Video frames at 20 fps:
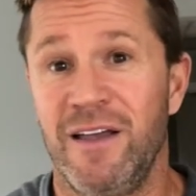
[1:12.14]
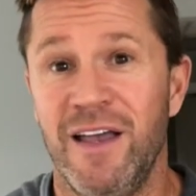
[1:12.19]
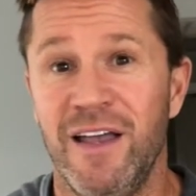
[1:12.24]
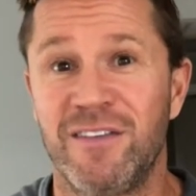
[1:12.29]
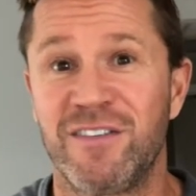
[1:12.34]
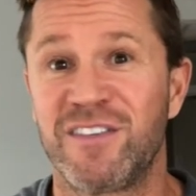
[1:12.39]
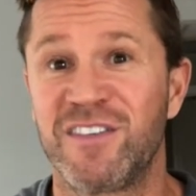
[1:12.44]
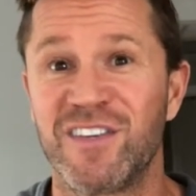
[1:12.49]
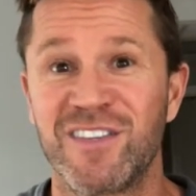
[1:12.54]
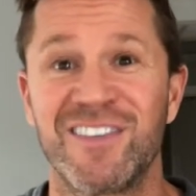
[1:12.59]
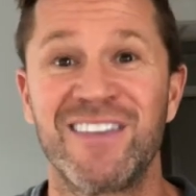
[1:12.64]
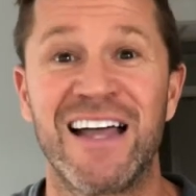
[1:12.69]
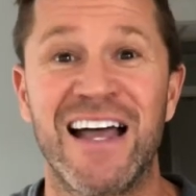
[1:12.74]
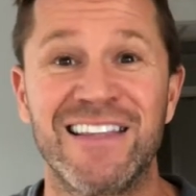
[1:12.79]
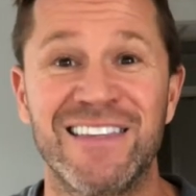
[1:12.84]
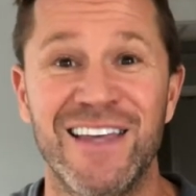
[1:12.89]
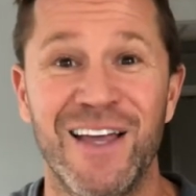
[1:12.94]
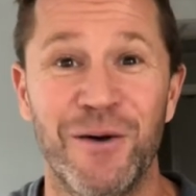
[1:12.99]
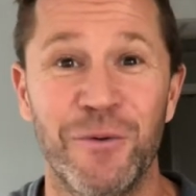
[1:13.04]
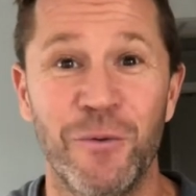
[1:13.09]
It's just
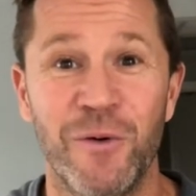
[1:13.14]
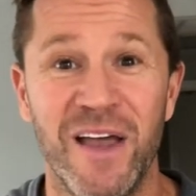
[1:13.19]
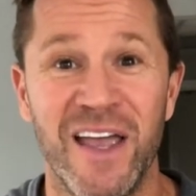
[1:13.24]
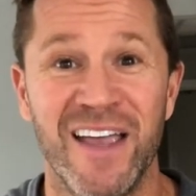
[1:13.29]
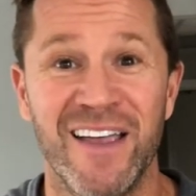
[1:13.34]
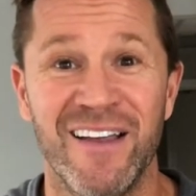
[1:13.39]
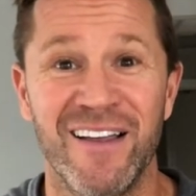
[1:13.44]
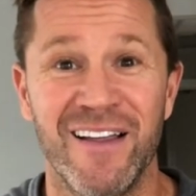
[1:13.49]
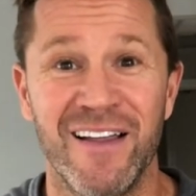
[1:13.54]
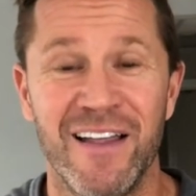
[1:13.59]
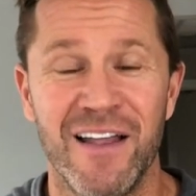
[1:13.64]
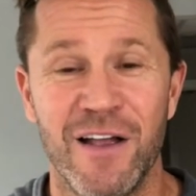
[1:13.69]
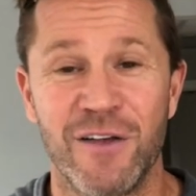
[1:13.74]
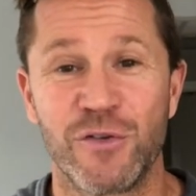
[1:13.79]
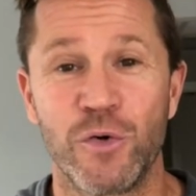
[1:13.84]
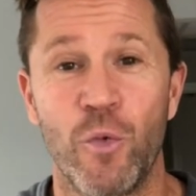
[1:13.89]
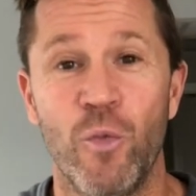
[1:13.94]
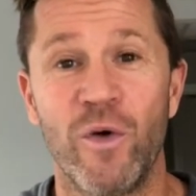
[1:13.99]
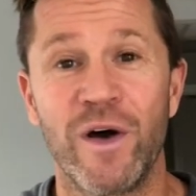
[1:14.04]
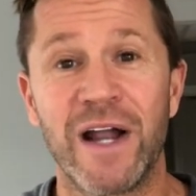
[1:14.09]
not that way.
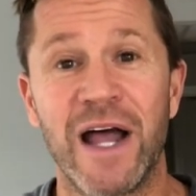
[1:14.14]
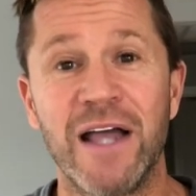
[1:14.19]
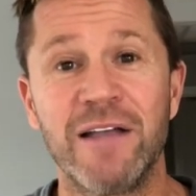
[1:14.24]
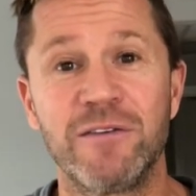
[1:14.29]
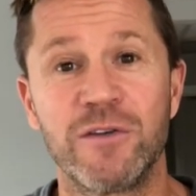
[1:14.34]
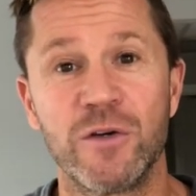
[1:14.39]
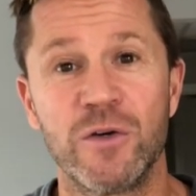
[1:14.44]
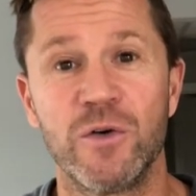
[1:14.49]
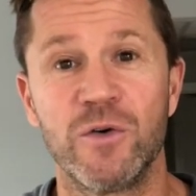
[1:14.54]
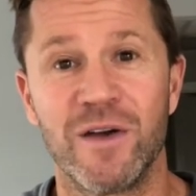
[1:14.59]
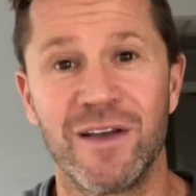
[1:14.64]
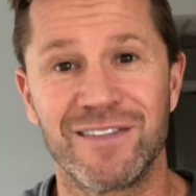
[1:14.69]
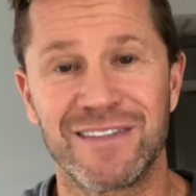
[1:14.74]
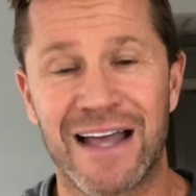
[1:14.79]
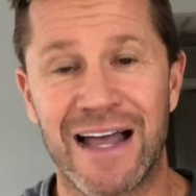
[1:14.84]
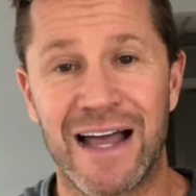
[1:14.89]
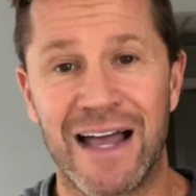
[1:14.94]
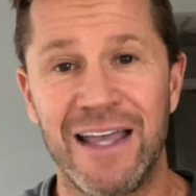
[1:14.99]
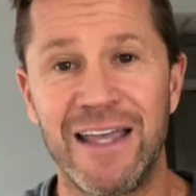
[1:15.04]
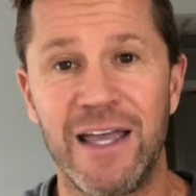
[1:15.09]
So what I do is
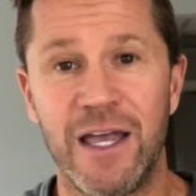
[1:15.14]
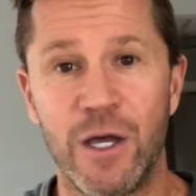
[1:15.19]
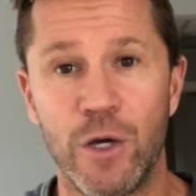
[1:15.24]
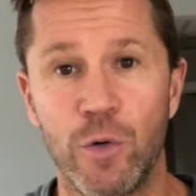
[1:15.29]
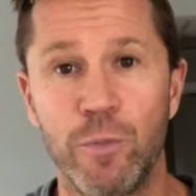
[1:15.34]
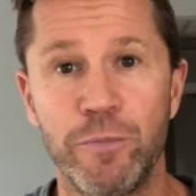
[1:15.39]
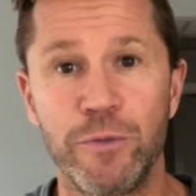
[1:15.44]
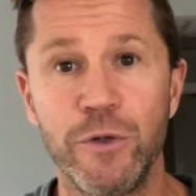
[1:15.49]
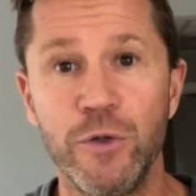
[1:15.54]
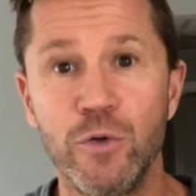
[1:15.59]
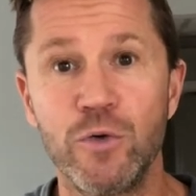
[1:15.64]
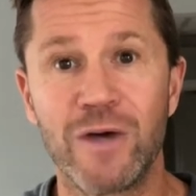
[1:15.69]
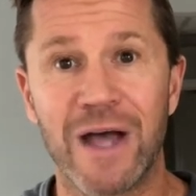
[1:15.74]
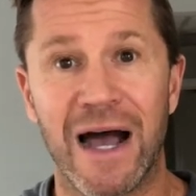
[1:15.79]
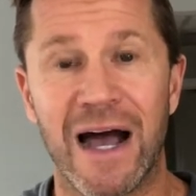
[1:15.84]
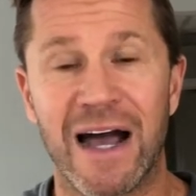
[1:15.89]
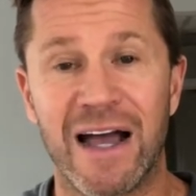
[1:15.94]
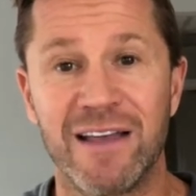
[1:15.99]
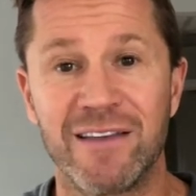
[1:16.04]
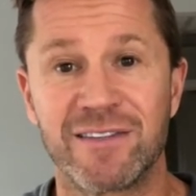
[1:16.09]
I help you
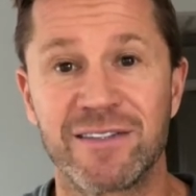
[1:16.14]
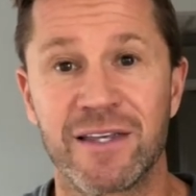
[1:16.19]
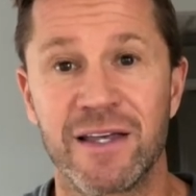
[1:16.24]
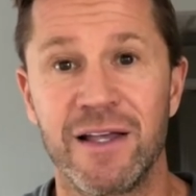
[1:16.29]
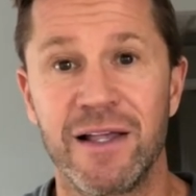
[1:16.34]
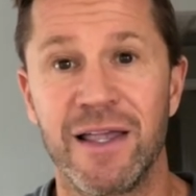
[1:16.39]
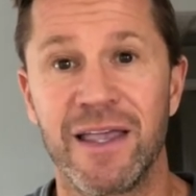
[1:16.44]
guys